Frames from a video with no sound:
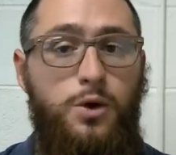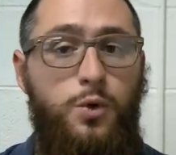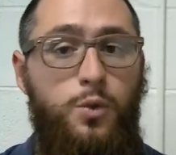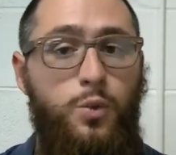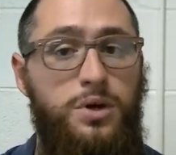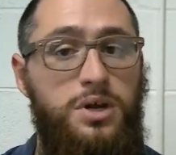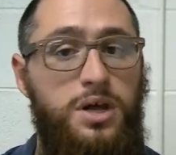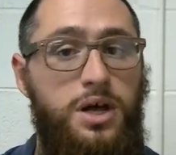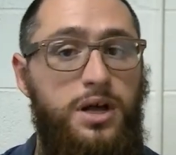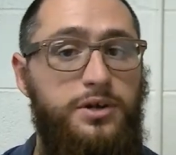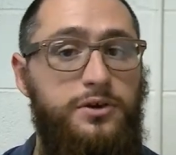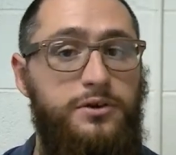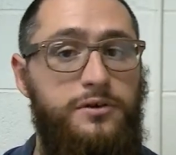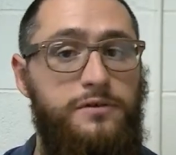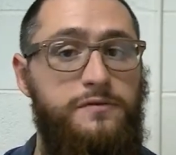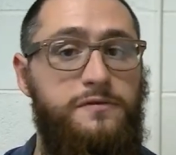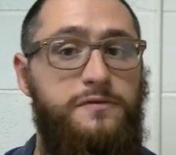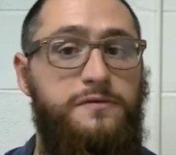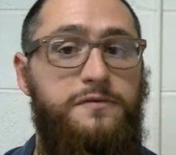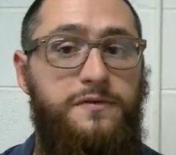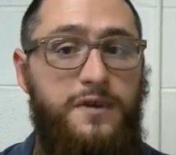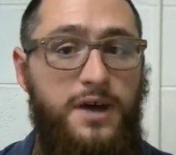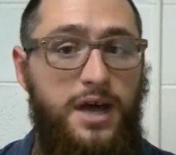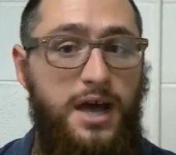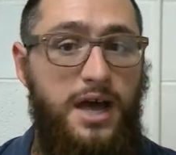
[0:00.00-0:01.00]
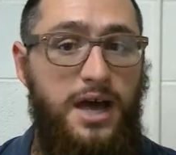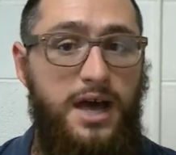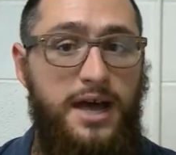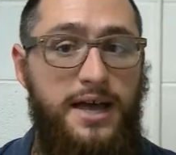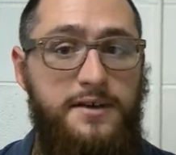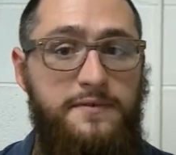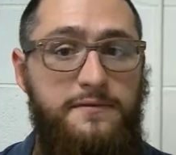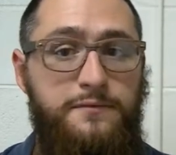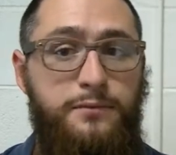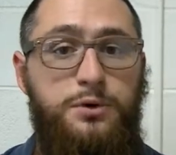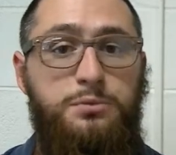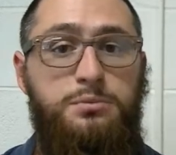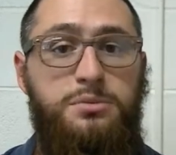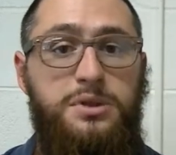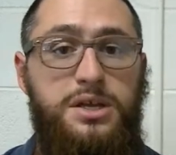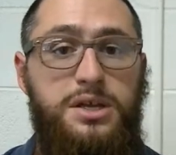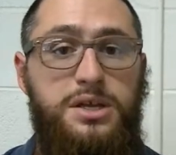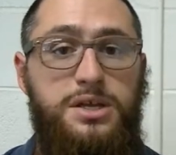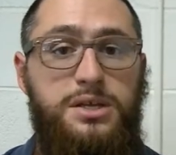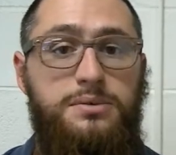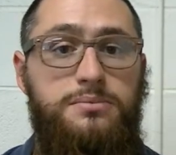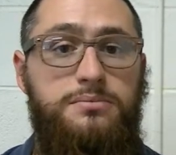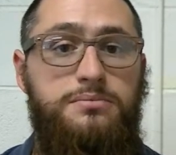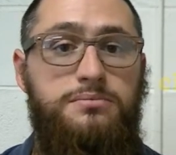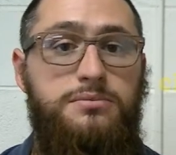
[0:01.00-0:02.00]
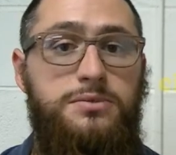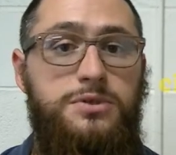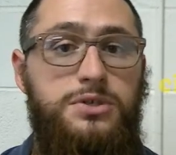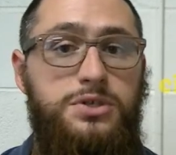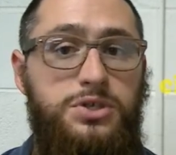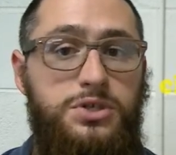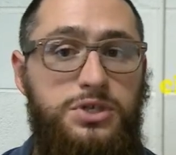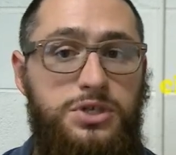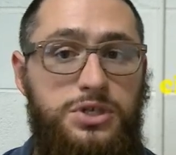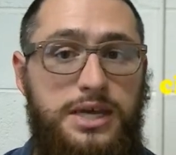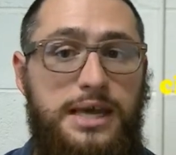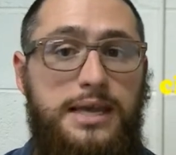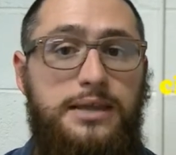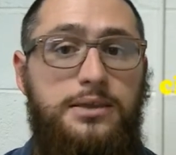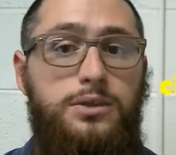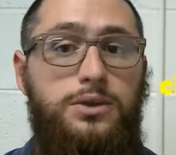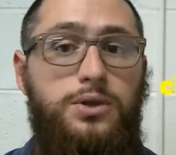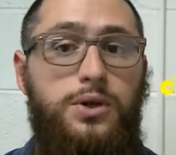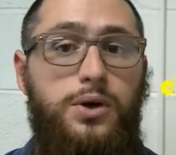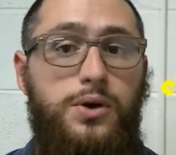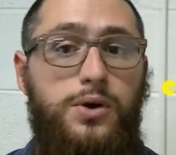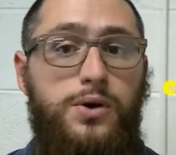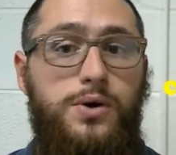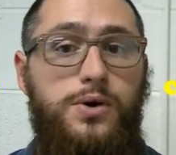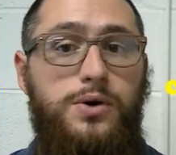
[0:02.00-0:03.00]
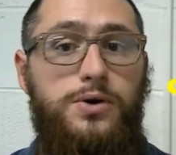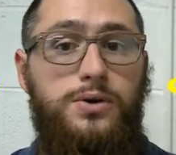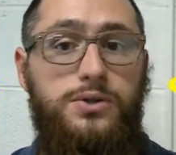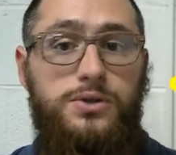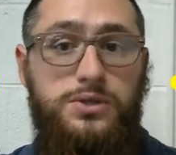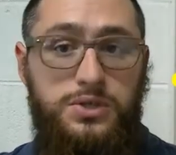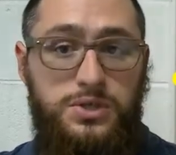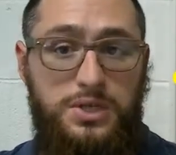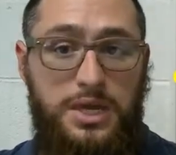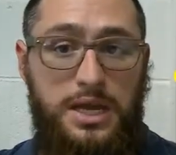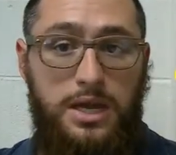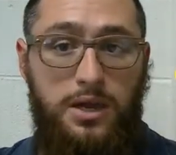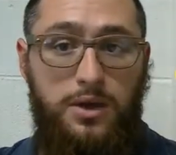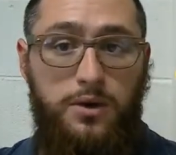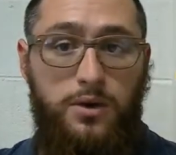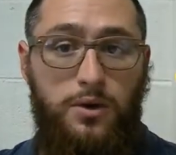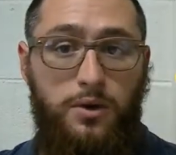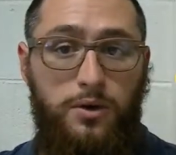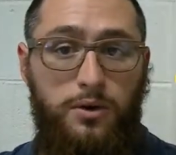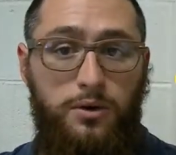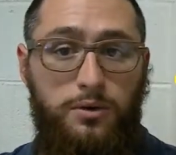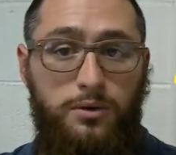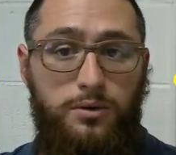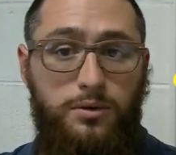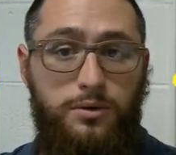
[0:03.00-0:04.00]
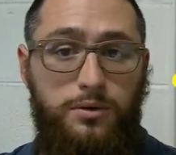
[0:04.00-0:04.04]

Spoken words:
105 would be ciento cinco,